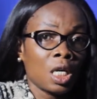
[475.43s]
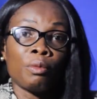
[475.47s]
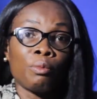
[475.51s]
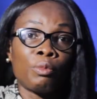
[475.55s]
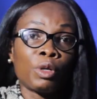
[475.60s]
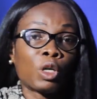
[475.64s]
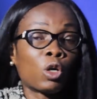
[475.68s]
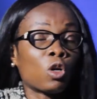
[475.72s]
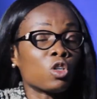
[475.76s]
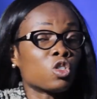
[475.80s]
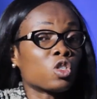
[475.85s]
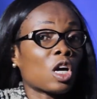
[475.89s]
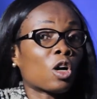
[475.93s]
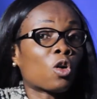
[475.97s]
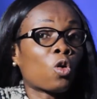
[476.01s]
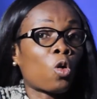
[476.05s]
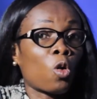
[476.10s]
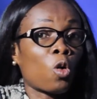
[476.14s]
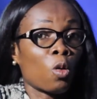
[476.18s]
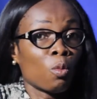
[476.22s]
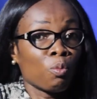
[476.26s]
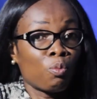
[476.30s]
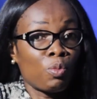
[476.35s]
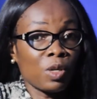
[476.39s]
Because you are
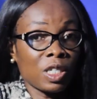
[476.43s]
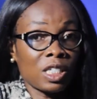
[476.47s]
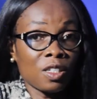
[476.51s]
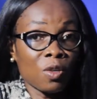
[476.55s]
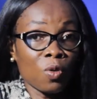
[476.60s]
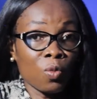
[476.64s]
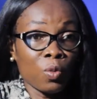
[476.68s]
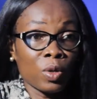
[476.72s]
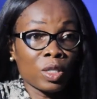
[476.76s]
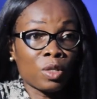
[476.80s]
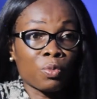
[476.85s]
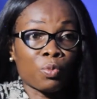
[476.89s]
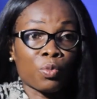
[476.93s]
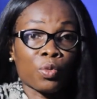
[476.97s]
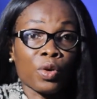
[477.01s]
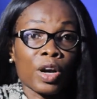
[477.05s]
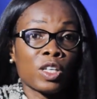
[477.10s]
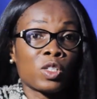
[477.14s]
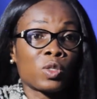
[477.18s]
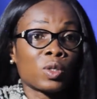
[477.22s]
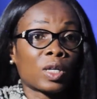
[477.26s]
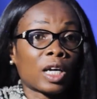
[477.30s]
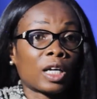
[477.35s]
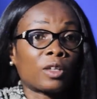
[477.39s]
competing with
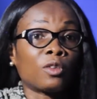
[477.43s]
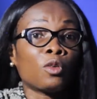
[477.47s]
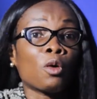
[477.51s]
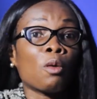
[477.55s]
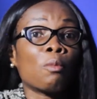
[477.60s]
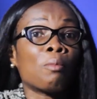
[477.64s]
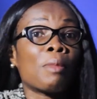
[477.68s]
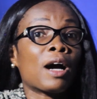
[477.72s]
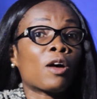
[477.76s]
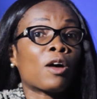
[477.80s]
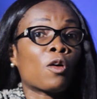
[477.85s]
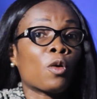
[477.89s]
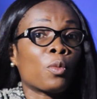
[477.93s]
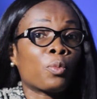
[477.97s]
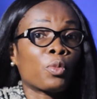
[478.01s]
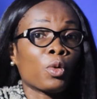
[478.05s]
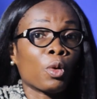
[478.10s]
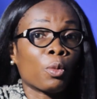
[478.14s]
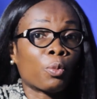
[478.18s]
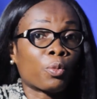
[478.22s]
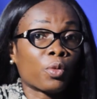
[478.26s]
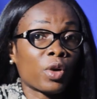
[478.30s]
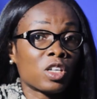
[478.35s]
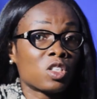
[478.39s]
price, you cannot mark up
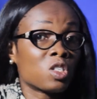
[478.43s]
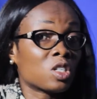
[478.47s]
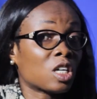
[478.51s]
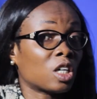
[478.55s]
your price,